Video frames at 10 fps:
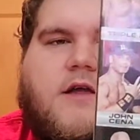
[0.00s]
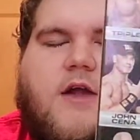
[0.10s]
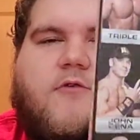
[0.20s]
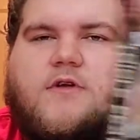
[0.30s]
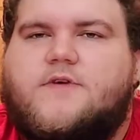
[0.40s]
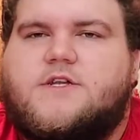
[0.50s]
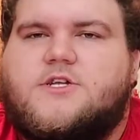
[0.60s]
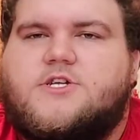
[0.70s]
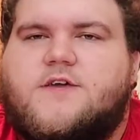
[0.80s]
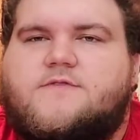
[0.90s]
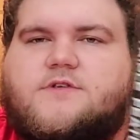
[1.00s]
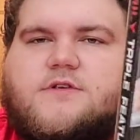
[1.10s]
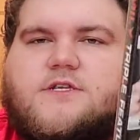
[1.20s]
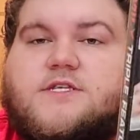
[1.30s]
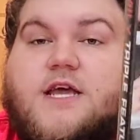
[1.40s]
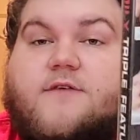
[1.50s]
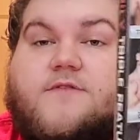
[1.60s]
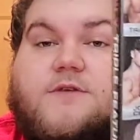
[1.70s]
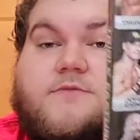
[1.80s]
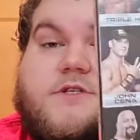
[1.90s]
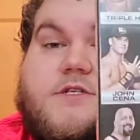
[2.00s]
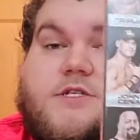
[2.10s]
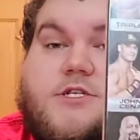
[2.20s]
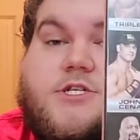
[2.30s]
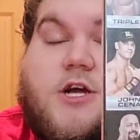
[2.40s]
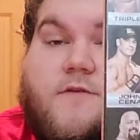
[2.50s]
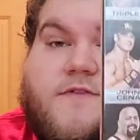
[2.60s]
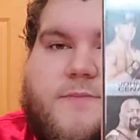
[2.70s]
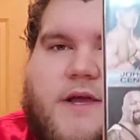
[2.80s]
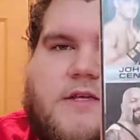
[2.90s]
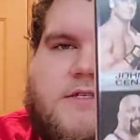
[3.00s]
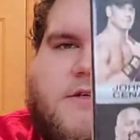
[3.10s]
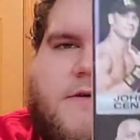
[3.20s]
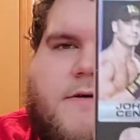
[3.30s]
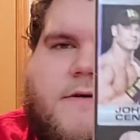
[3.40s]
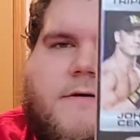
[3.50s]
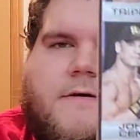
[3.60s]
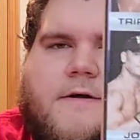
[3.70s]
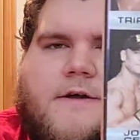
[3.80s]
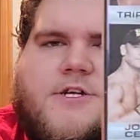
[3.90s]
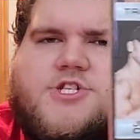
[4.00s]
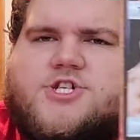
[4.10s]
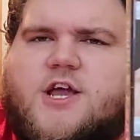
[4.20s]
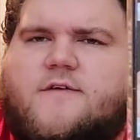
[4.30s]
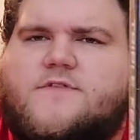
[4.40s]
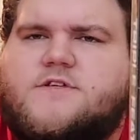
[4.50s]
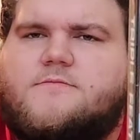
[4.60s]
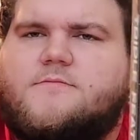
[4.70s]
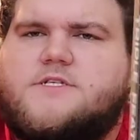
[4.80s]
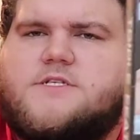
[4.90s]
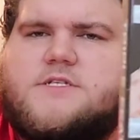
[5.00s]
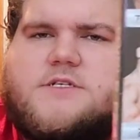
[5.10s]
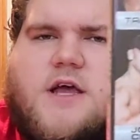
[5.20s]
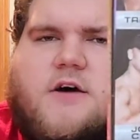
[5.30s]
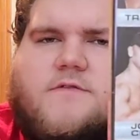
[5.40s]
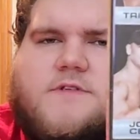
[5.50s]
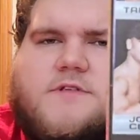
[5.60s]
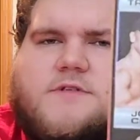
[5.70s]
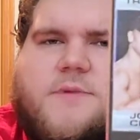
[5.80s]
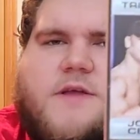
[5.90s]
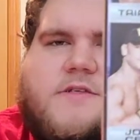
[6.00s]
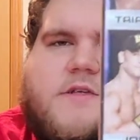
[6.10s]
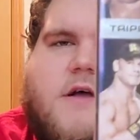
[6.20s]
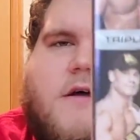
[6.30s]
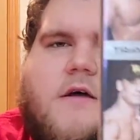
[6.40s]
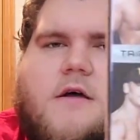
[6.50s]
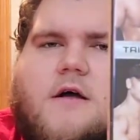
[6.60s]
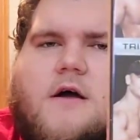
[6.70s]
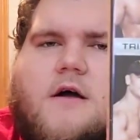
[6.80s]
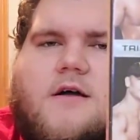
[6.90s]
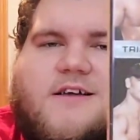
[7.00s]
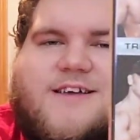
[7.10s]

get rid of it to save, save some shelf space. Shave some elf's space. Uh,